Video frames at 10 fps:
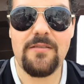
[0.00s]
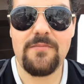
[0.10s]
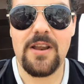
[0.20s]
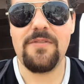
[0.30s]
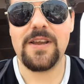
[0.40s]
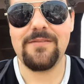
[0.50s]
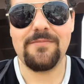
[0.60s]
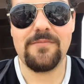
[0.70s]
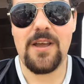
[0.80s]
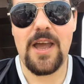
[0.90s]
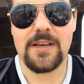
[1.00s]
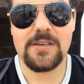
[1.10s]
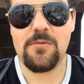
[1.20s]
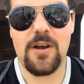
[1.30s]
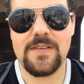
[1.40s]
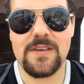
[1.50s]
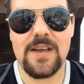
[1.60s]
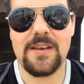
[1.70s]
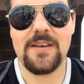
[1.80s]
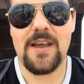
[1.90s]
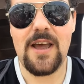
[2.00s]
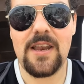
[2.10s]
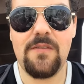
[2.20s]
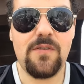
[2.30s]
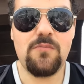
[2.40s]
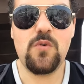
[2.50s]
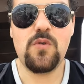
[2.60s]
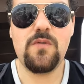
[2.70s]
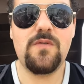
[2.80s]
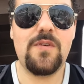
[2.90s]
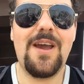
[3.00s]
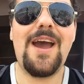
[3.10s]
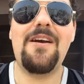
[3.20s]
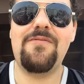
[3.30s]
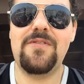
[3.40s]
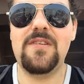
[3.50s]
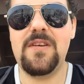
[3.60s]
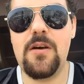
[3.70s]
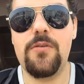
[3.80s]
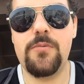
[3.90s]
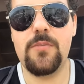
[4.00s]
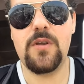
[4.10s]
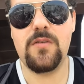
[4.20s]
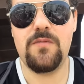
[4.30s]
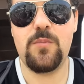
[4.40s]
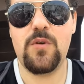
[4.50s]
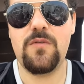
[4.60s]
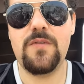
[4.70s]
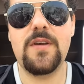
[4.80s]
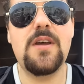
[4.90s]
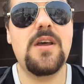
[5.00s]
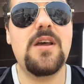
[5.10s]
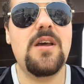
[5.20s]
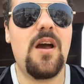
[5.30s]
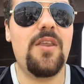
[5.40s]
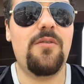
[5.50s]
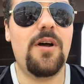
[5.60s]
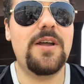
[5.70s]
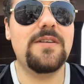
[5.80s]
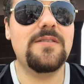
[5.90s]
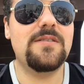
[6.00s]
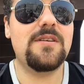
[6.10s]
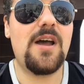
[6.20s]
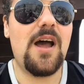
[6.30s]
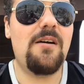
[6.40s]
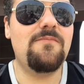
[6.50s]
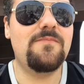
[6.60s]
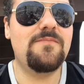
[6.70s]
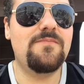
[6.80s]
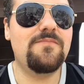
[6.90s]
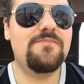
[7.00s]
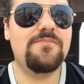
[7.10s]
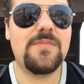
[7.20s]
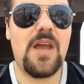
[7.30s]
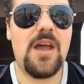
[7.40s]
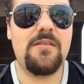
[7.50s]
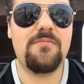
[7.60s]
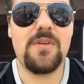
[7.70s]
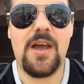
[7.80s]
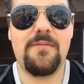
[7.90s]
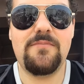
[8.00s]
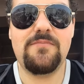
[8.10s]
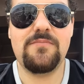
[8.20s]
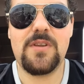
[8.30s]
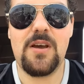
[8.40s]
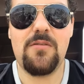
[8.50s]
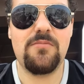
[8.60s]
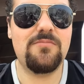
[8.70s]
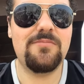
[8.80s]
living X, Y, Z, and if you move, you have to tell them that you've moved. Otherwise, um, uh, yeah, they'll,